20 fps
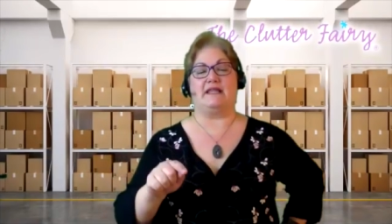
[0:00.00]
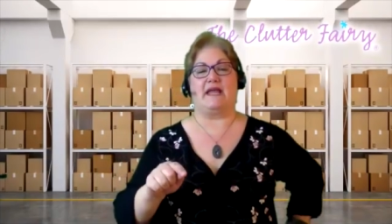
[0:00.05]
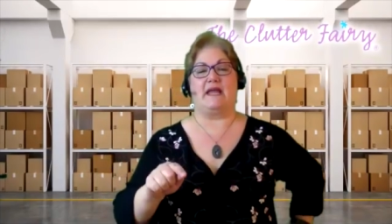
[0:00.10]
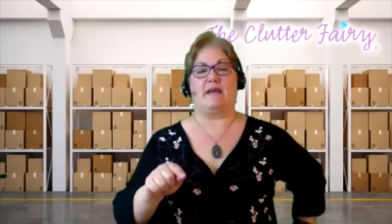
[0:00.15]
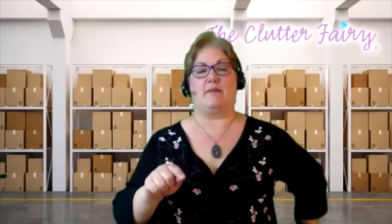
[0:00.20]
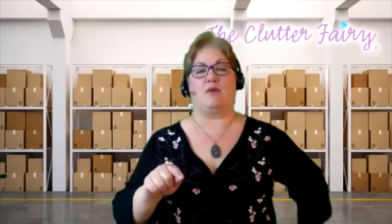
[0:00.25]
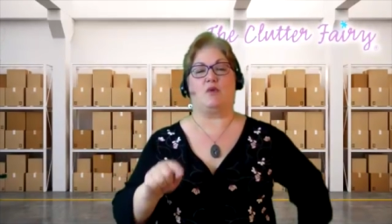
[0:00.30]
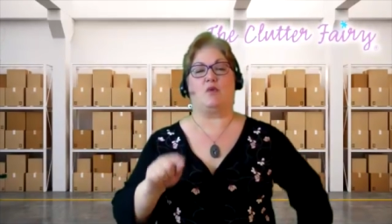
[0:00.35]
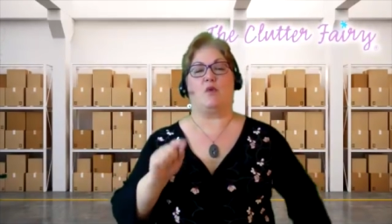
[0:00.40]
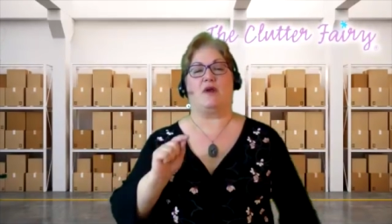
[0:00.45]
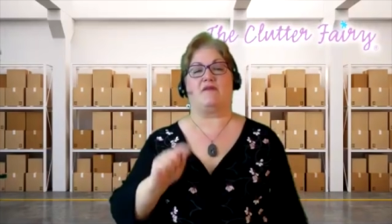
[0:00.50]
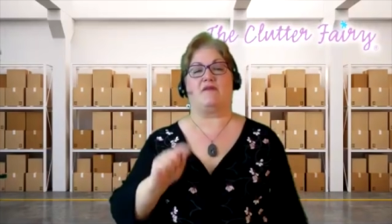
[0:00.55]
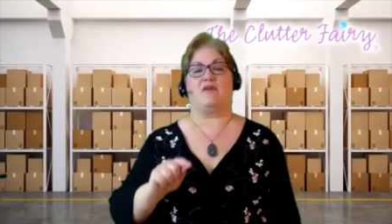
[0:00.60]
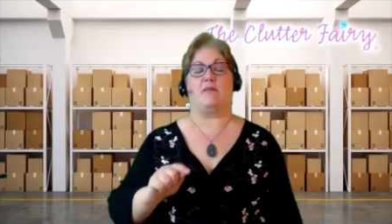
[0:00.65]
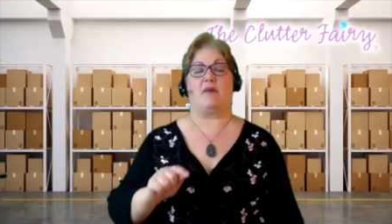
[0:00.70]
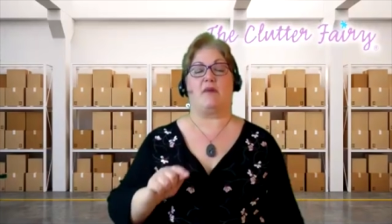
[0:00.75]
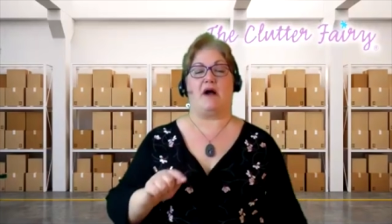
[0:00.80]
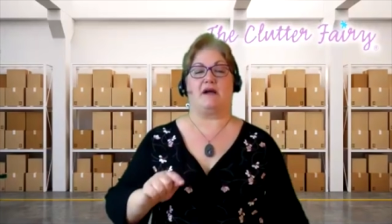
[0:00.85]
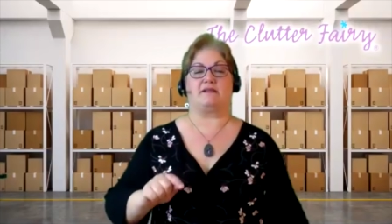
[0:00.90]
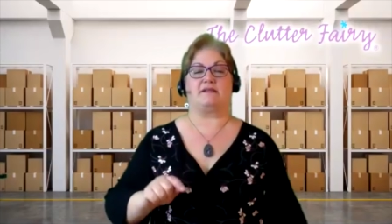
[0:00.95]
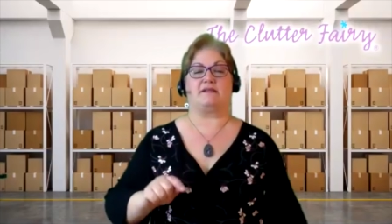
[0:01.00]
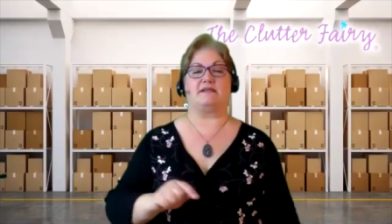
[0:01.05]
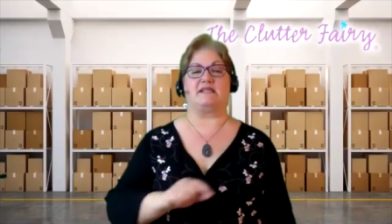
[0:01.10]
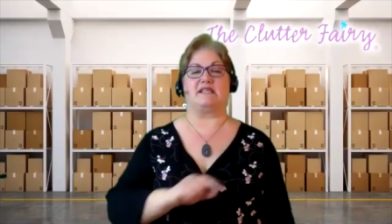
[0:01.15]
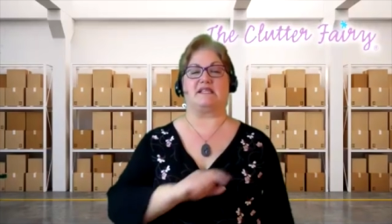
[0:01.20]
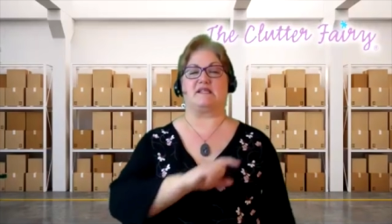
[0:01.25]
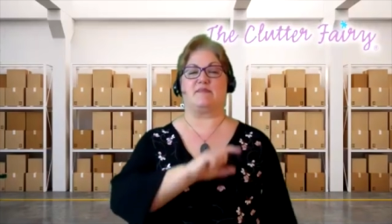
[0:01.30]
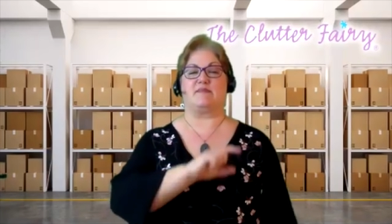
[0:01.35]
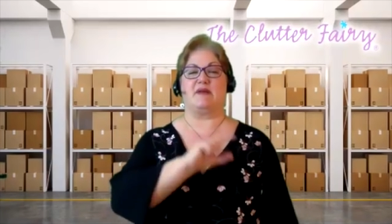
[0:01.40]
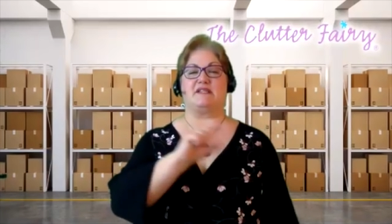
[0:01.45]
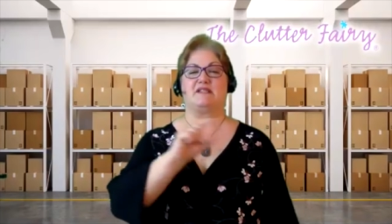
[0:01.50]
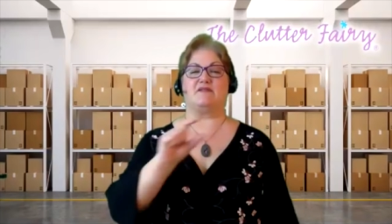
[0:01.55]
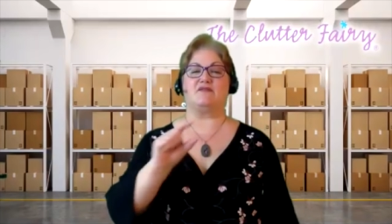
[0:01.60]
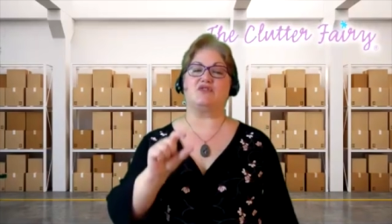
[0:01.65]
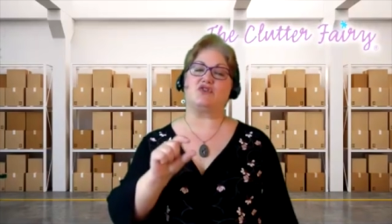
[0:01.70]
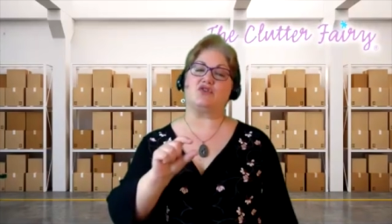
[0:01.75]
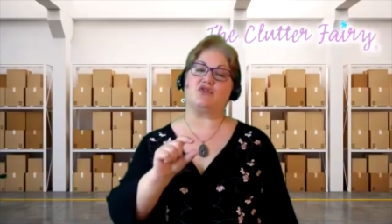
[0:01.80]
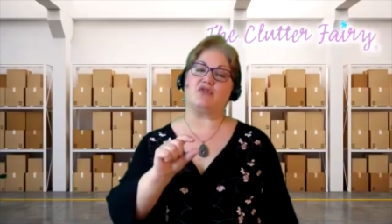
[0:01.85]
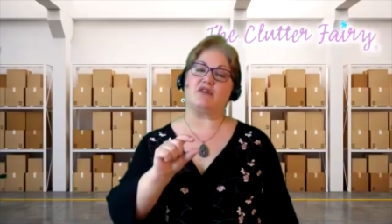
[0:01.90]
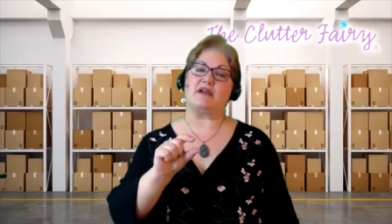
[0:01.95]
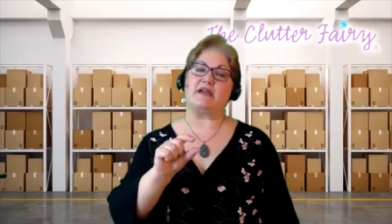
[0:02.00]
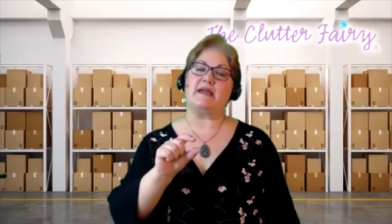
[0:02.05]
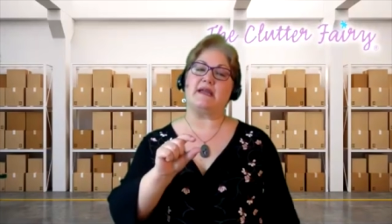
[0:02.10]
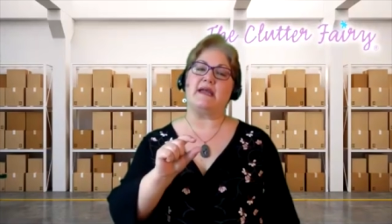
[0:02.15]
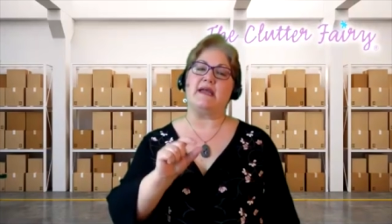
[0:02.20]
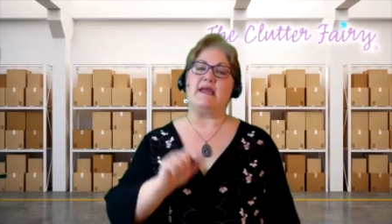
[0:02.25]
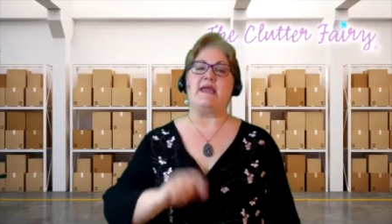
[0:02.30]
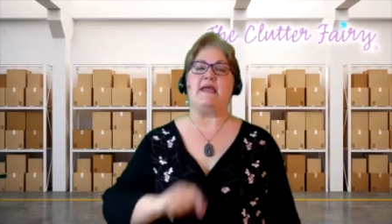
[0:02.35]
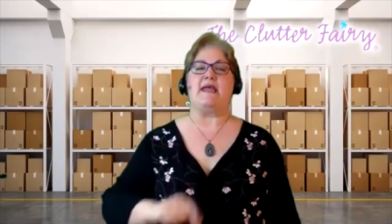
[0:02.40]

labeled one of her boxes expensive jewelry